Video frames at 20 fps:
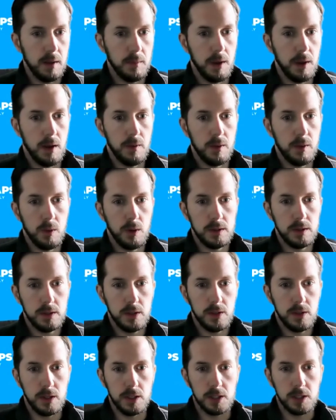everyone, to
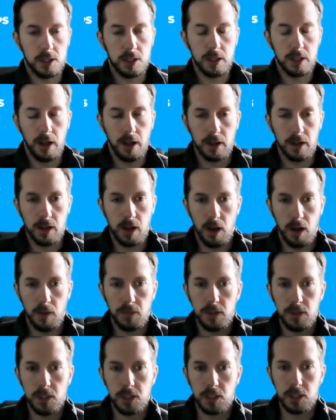this
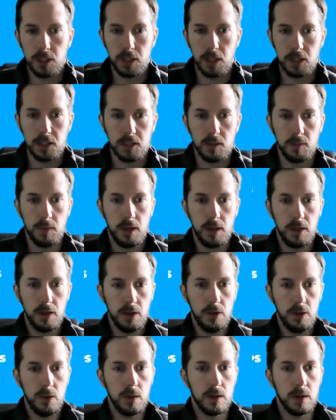conference. It's nice to meet
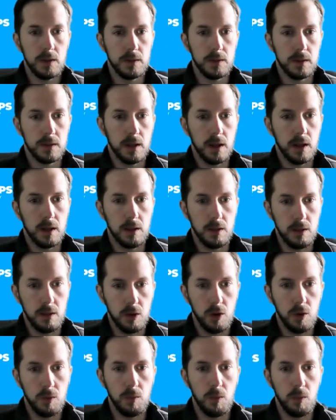you and
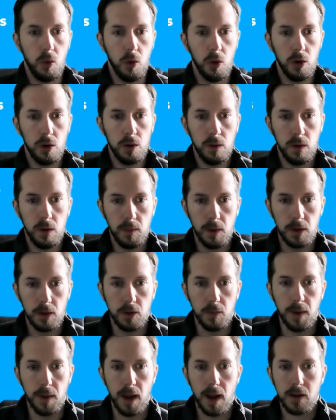learn more about your
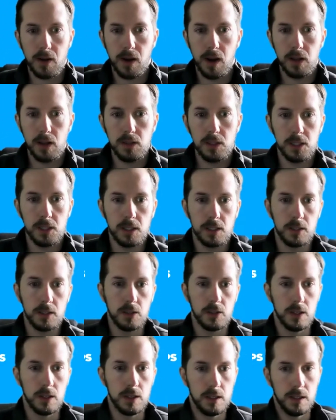backgrounds and
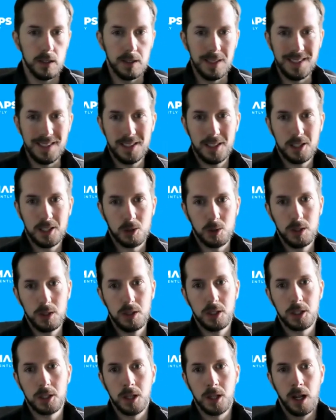your
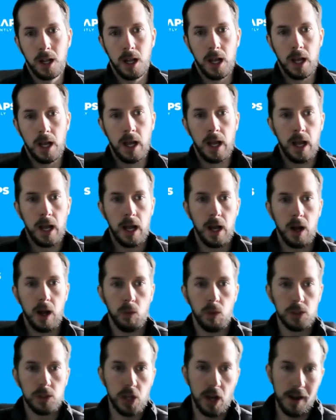industries.
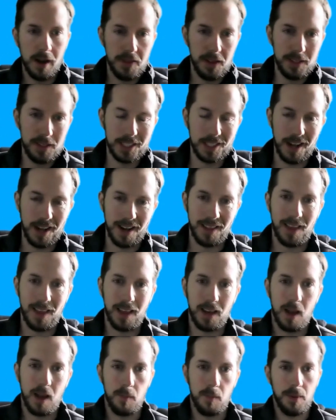Well, Jonathan's setting that
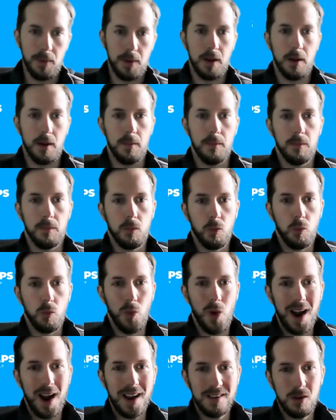up.
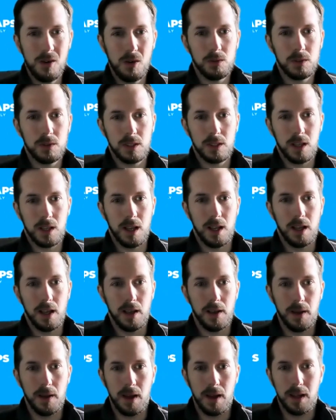Why don't
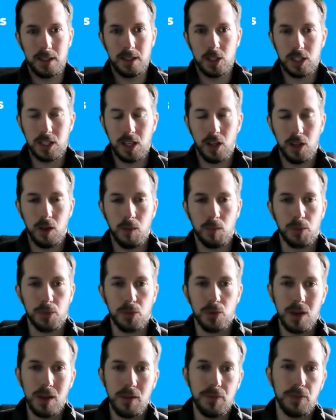I just tell you
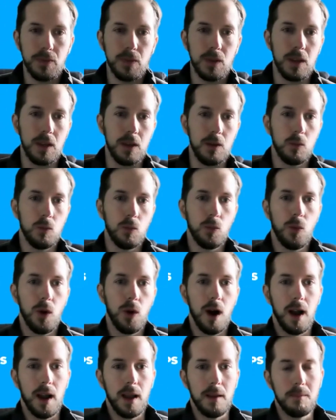briefly
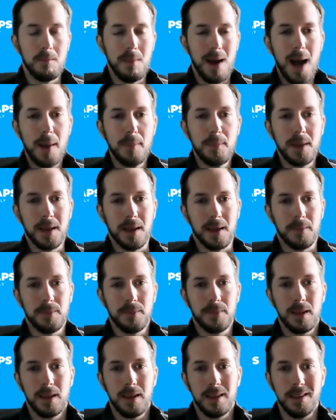why mapping
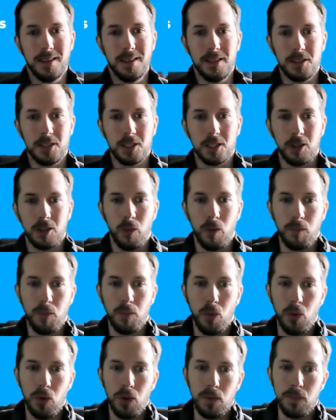is so
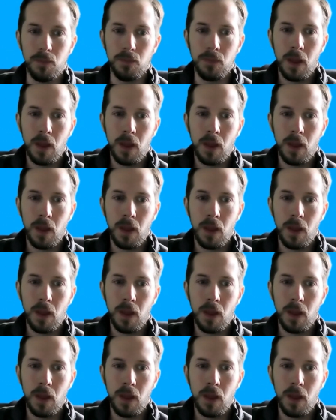important?